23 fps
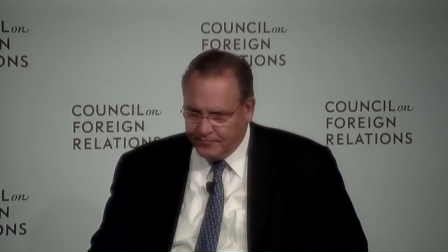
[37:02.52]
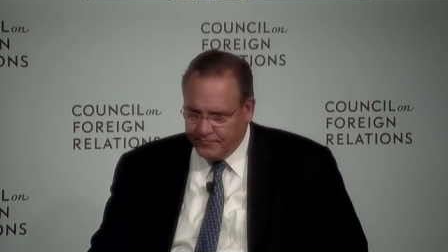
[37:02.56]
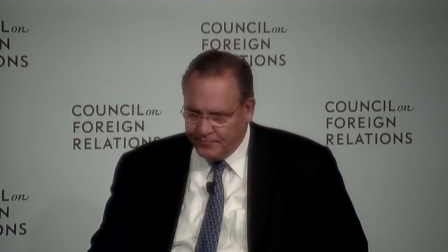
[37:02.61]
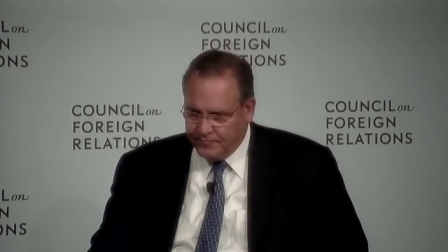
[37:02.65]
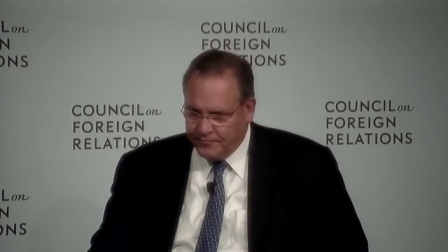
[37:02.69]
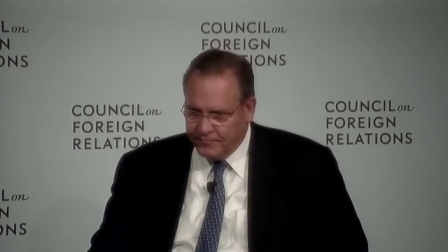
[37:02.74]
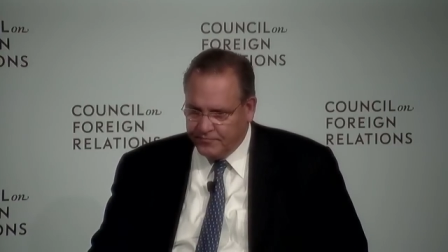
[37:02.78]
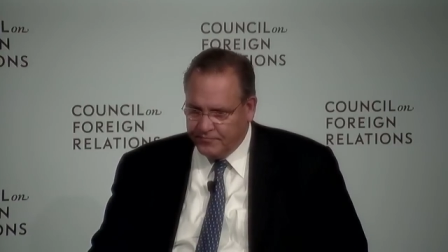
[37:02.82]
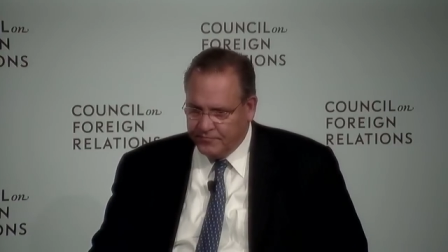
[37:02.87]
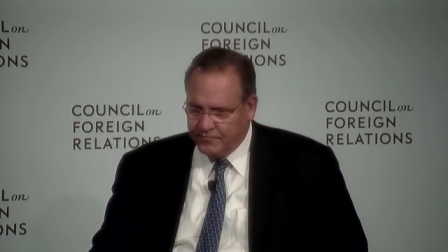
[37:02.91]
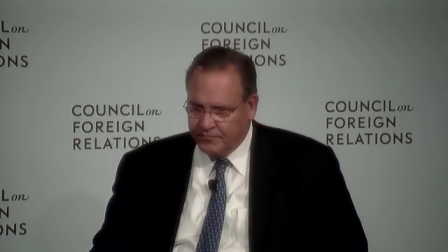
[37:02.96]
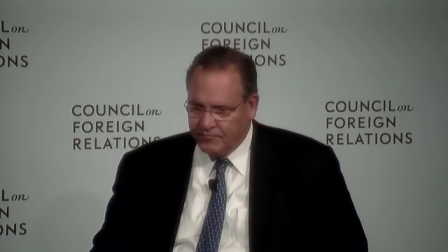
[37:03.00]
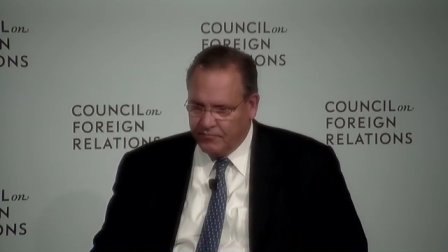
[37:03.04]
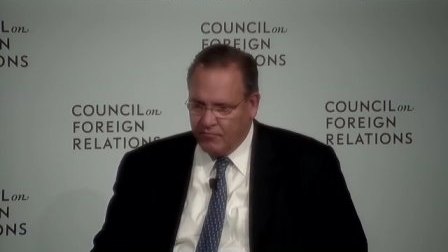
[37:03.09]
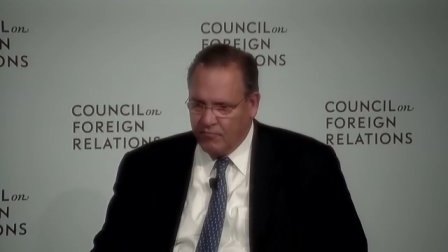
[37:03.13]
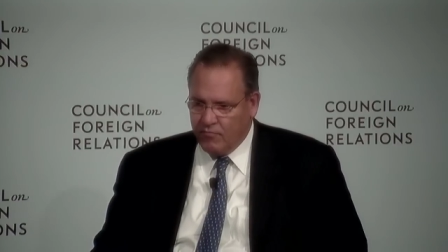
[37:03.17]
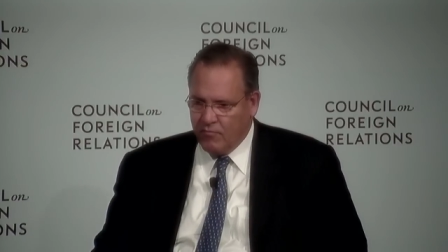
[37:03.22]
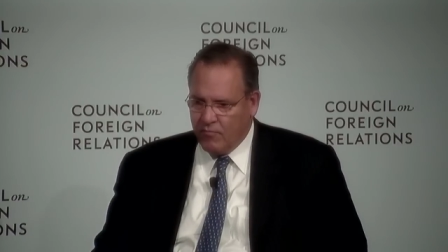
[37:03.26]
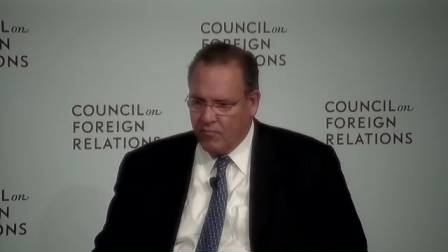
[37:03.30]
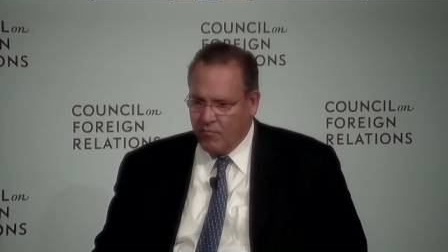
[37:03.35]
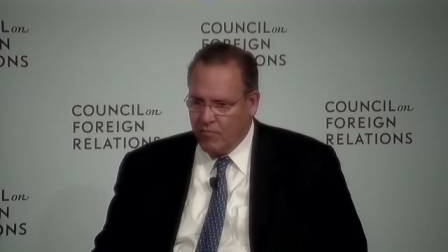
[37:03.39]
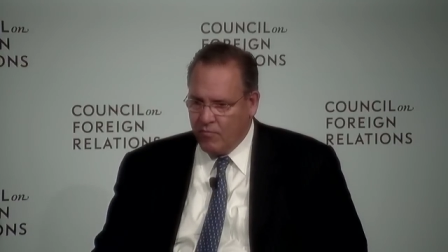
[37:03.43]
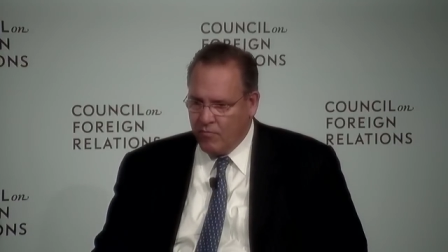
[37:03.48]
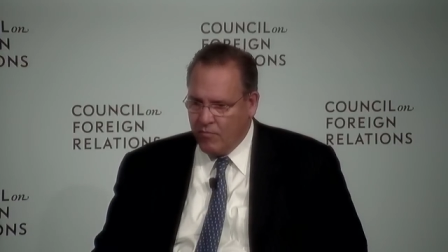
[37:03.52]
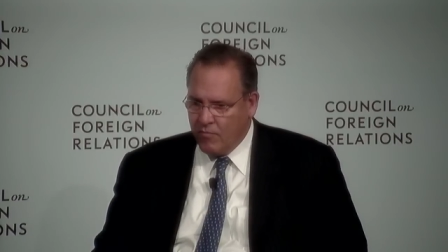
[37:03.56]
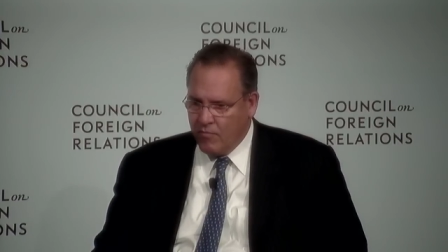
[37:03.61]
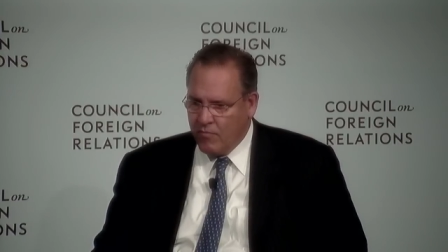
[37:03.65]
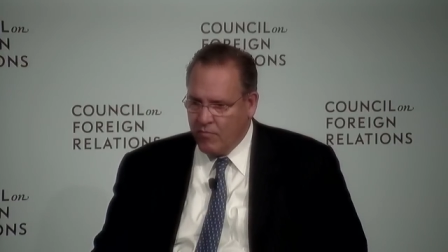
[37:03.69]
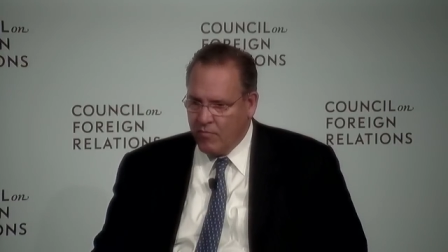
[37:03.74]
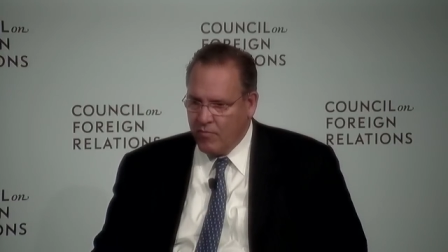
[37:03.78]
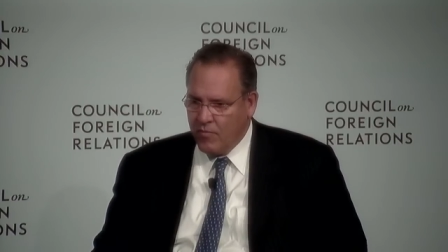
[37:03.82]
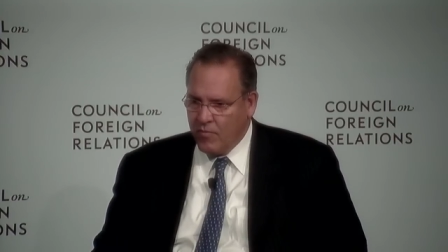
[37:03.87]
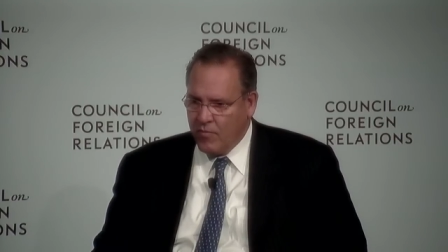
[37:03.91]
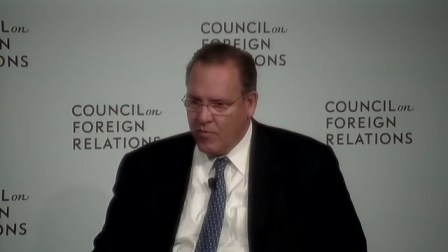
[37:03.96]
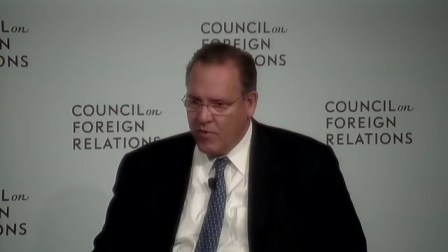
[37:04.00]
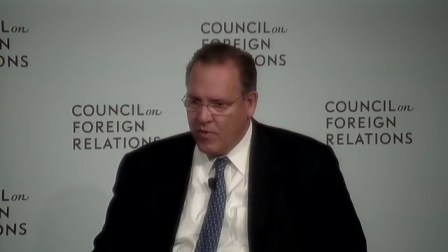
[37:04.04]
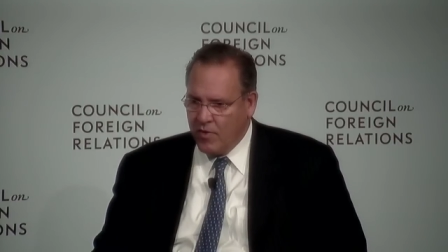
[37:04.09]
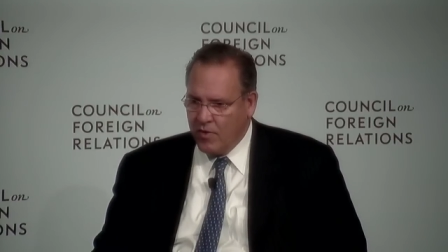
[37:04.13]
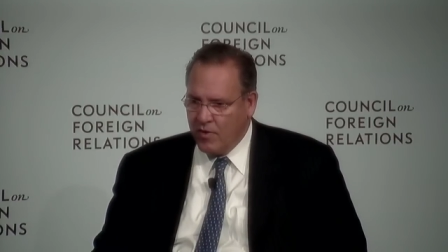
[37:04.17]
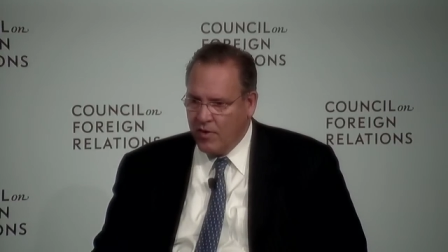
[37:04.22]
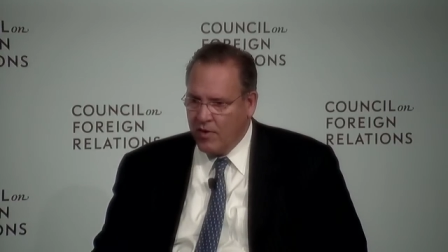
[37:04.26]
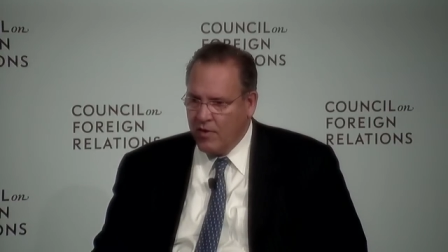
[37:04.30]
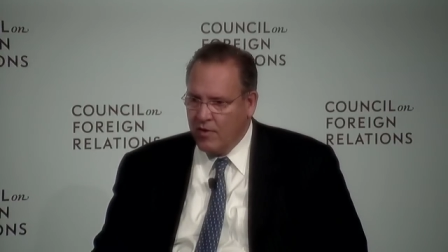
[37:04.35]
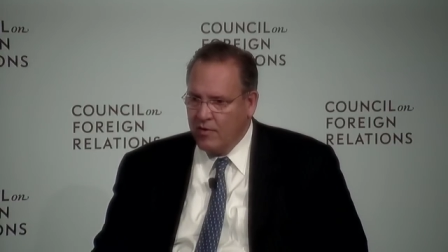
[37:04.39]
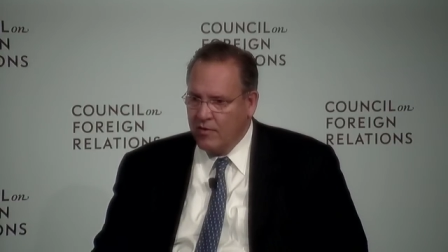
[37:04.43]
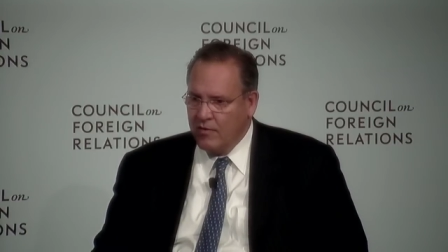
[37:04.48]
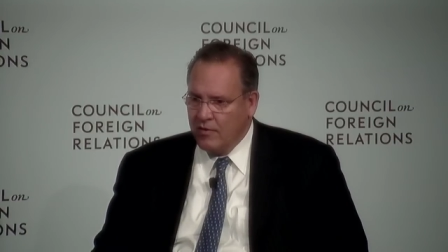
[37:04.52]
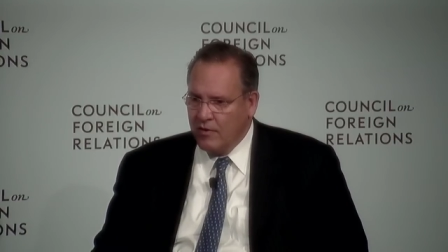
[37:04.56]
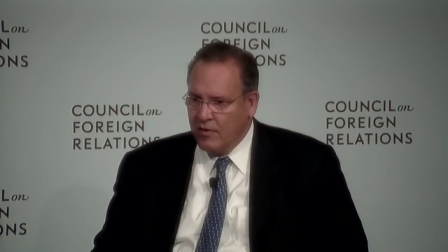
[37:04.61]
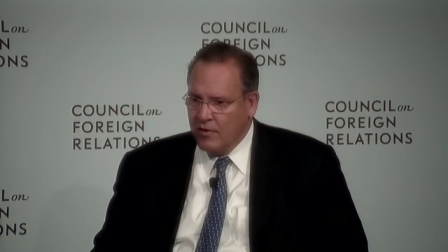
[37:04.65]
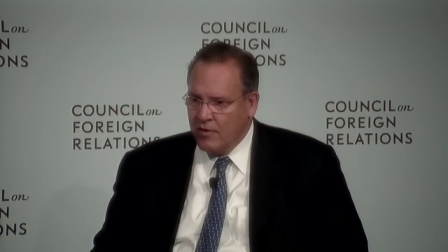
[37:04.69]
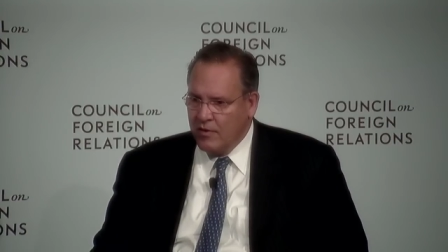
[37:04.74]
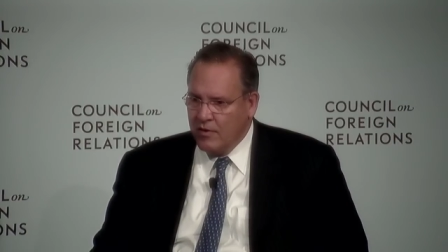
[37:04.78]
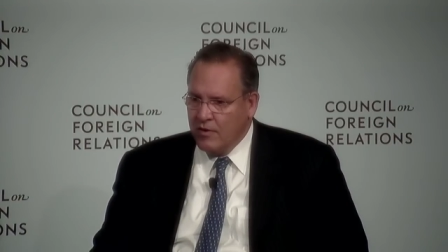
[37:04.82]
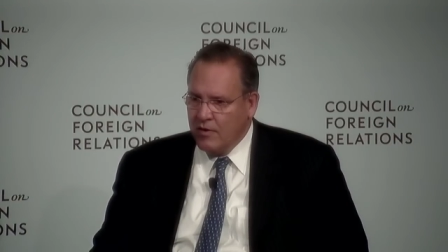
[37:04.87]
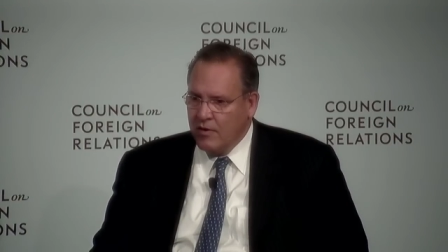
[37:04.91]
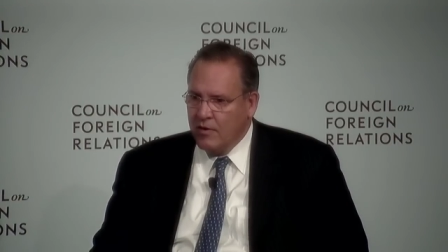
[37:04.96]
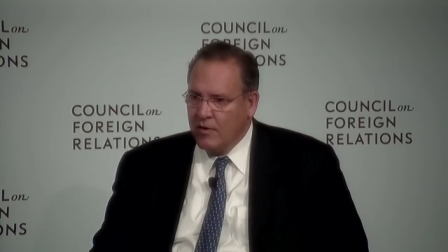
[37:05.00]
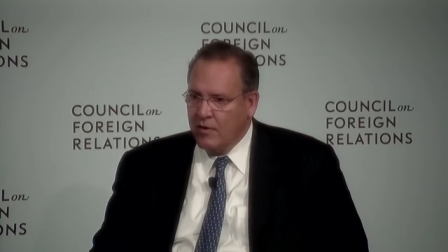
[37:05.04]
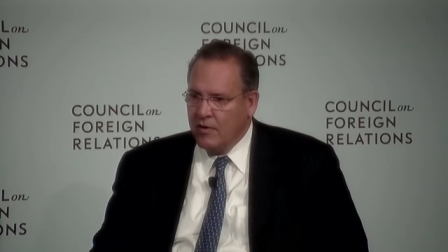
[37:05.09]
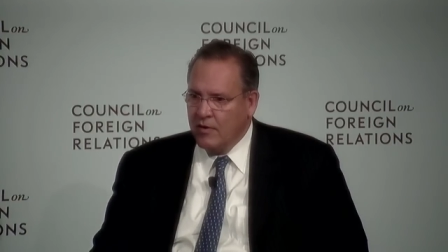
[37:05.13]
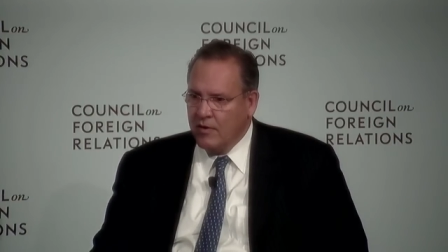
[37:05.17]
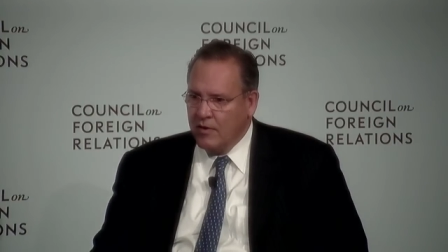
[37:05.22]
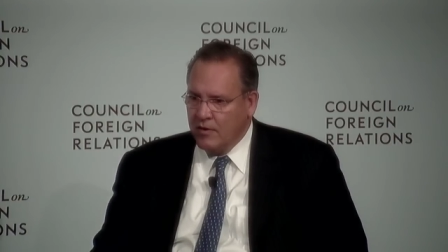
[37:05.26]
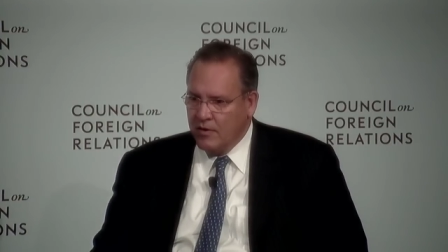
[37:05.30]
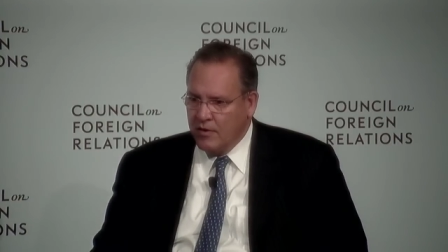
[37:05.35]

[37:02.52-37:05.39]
that could become part of your supply chain, or